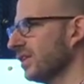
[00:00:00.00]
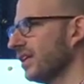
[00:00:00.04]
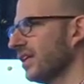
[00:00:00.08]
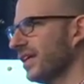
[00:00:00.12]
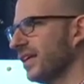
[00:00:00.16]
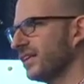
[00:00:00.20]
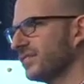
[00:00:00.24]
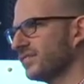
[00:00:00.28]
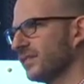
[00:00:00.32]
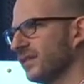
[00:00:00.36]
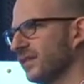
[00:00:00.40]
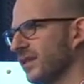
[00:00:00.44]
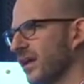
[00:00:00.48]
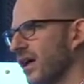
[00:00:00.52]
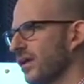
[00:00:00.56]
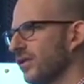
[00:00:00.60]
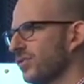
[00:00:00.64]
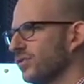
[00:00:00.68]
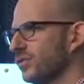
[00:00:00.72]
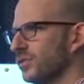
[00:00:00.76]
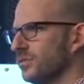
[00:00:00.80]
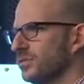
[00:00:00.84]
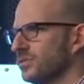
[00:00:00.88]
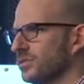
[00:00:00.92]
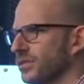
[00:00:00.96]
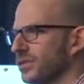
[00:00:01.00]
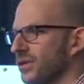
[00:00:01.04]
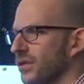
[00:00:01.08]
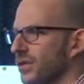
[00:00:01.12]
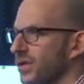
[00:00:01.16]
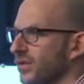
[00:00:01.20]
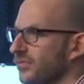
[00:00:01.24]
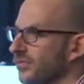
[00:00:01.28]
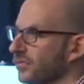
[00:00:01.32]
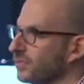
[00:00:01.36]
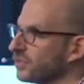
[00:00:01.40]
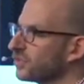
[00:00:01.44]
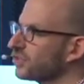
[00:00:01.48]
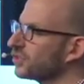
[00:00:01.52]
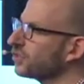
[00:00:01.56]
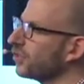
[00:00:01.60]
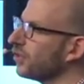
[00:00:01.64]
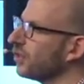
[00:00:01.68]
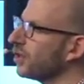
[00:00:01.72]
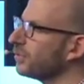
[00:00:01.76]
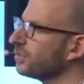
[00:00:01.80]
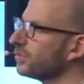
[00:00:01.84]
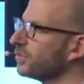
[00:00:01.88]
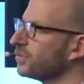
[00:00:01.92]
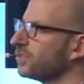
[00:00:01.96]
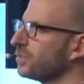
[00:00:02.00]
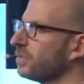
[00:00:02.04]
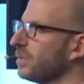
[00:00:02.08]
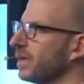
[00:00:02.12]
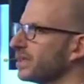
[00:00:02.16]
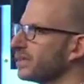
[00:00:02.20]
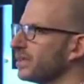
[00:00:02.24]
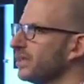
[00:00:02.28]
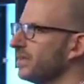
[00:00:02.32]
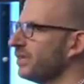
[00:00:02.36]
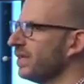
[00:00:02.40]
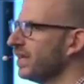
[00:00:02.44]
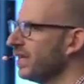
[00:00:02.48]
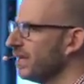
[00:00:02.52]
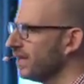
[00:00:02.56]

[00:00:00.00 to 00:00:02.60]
It has a lot of room to go, and from a startup perspective,